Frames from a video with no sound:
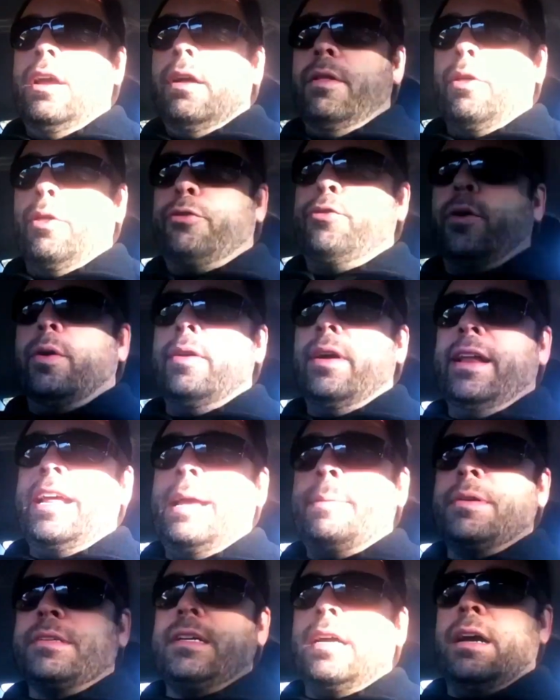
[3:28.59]
They'll throw it on
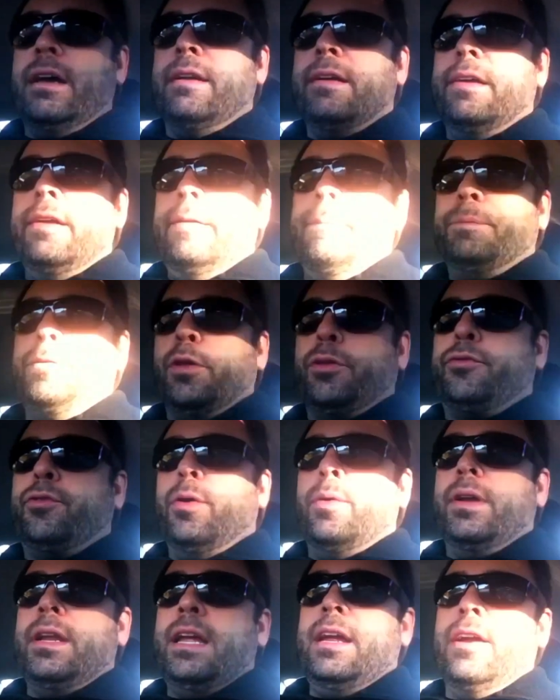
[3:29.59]
Amazon. They'll
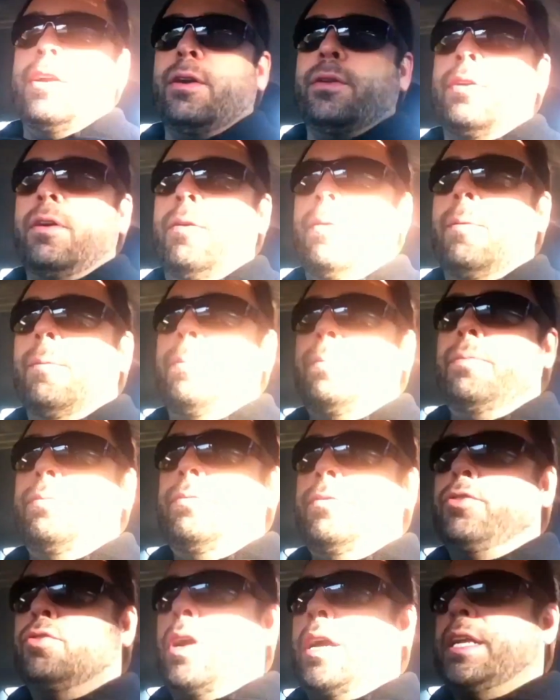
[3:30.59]
throw it here. They'll
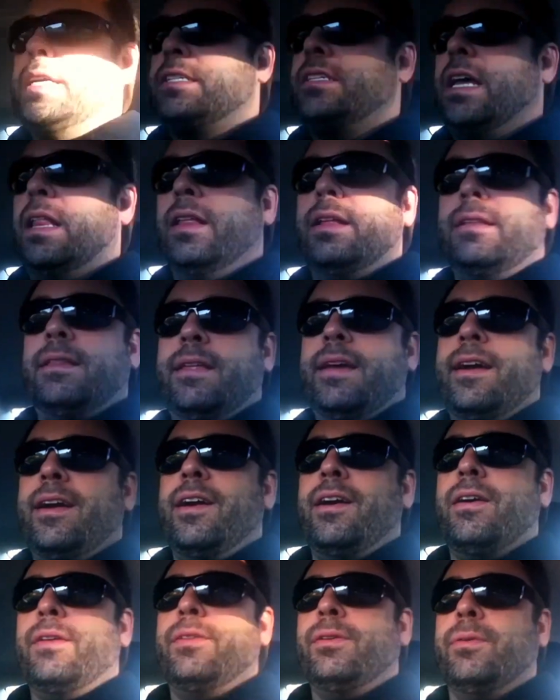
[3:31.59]
try to sell it there.